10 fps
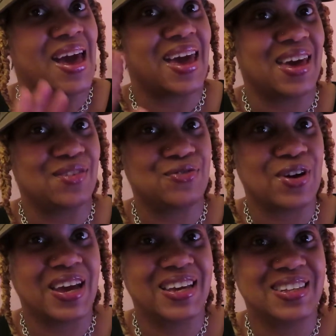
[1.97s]
Hey
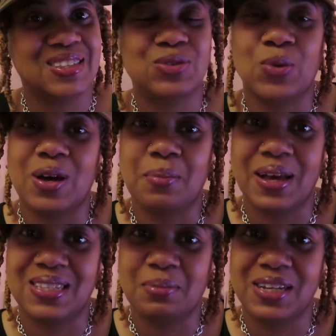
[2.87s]
friends, welcome
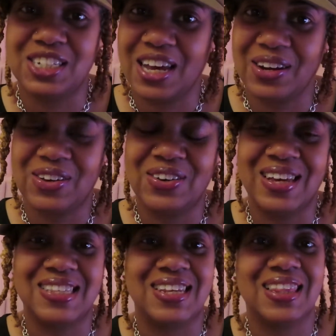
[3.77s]
back to my channel.
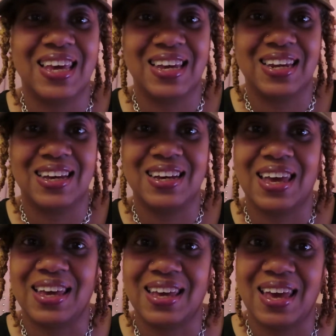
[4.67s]
It's Elena,
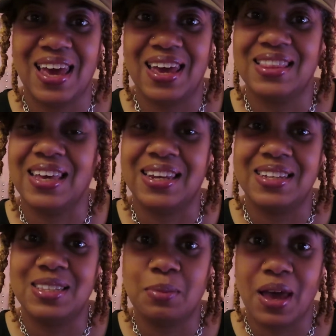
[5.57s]
aka Lady
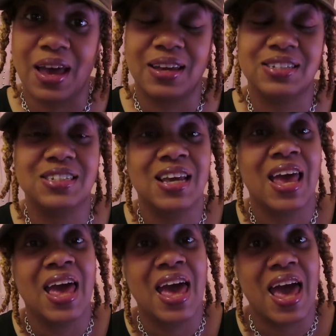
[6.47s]
Smash,
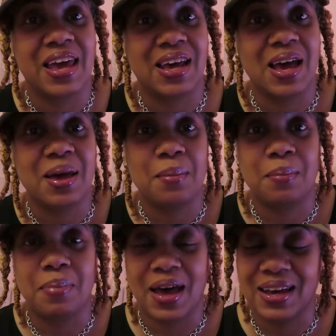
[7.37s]
and I am
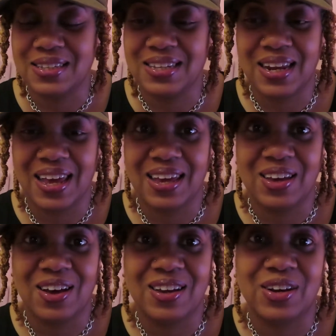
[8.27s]
back today,
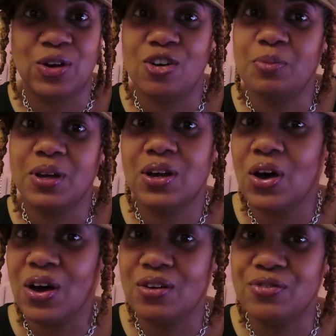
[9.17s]
y'all. I know I've been
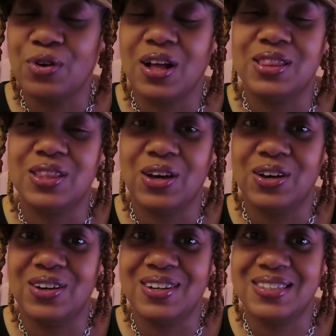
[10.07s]
gone for a
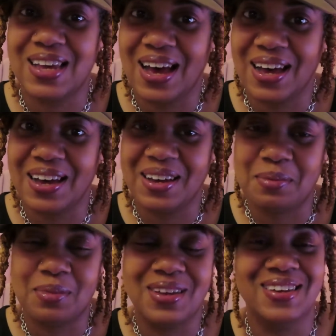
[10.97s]
long time.